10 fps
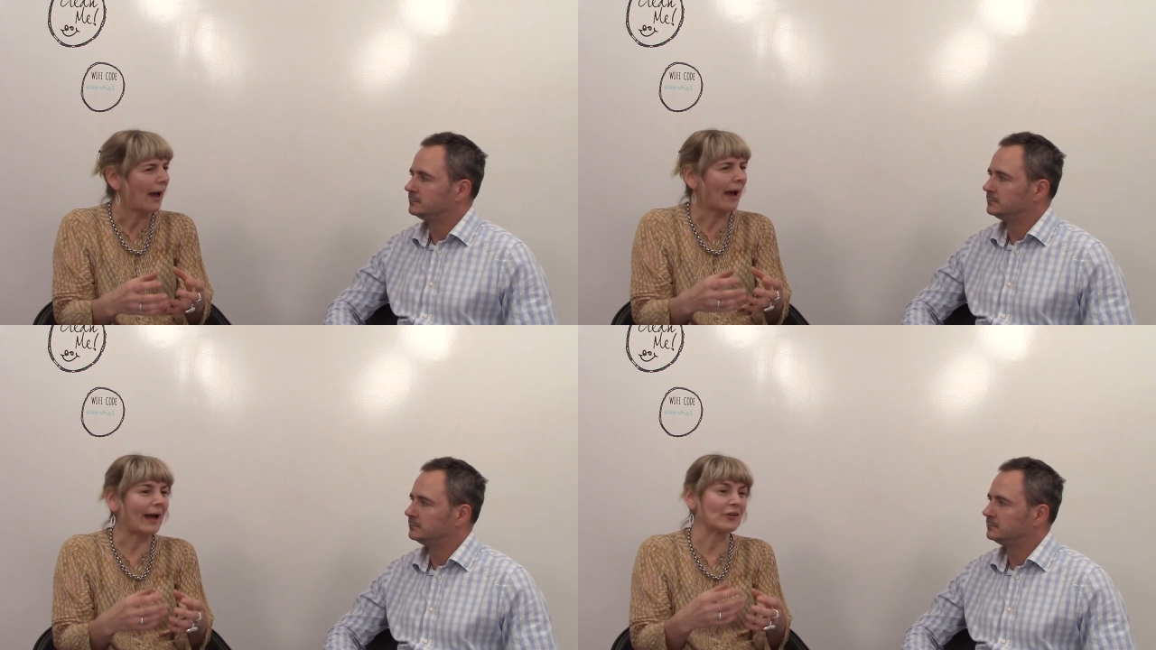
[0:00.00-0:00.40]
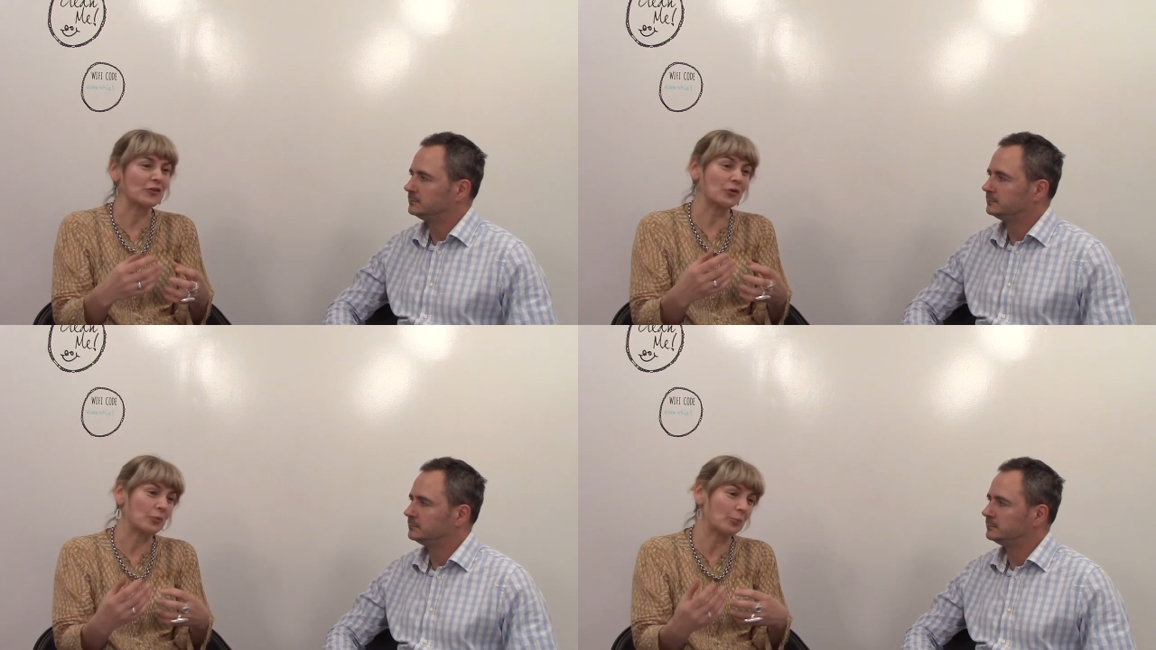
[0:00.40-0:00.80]
Speaker 1: and
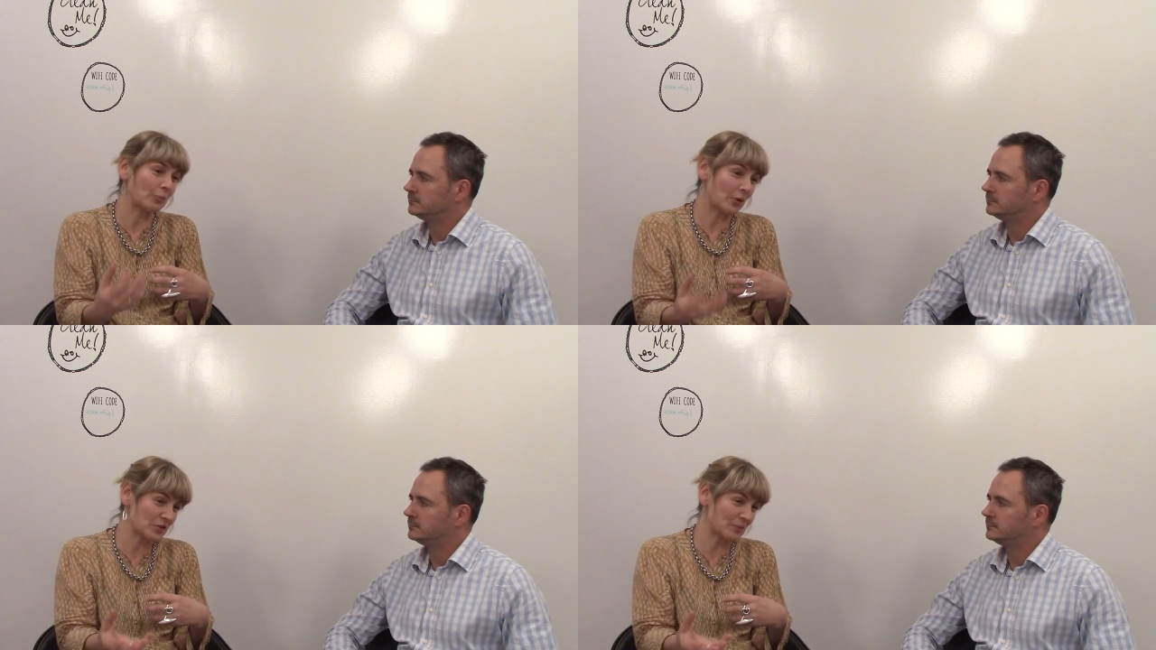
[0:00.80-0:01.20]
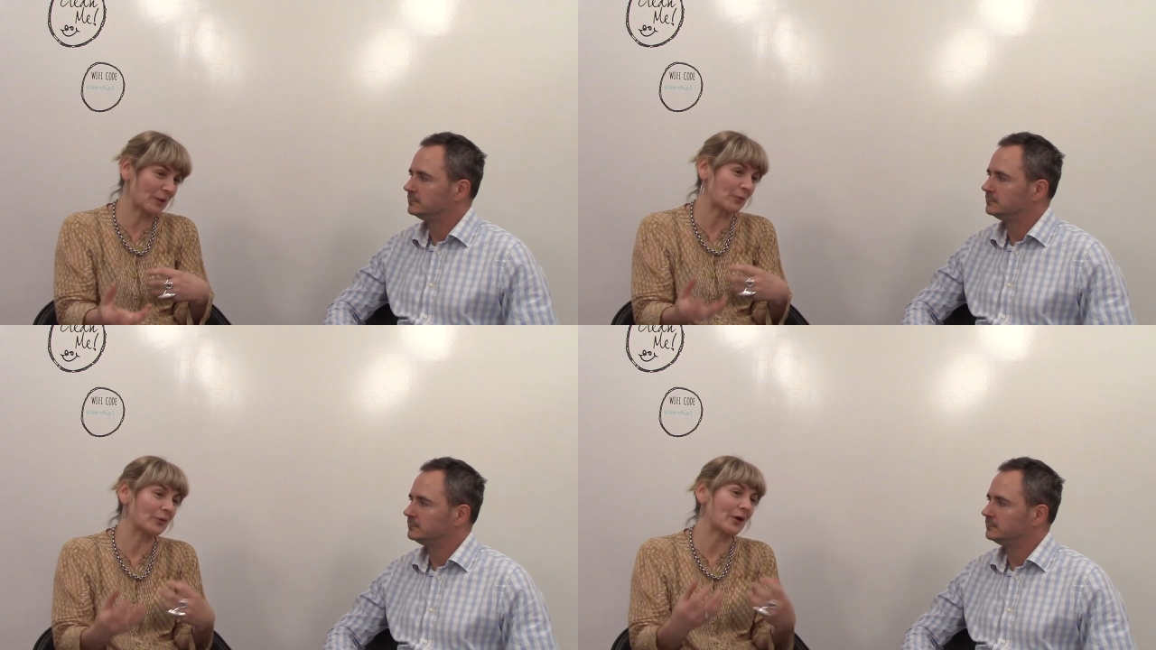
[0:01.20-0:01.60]
you possibly
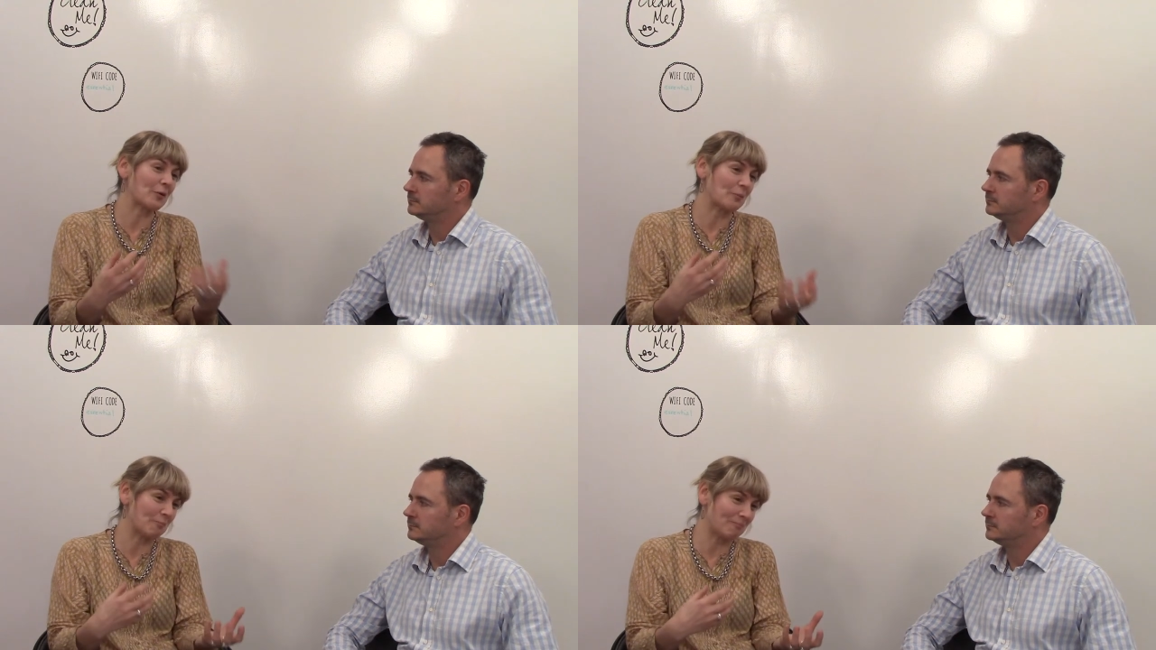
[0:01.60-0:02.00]
will know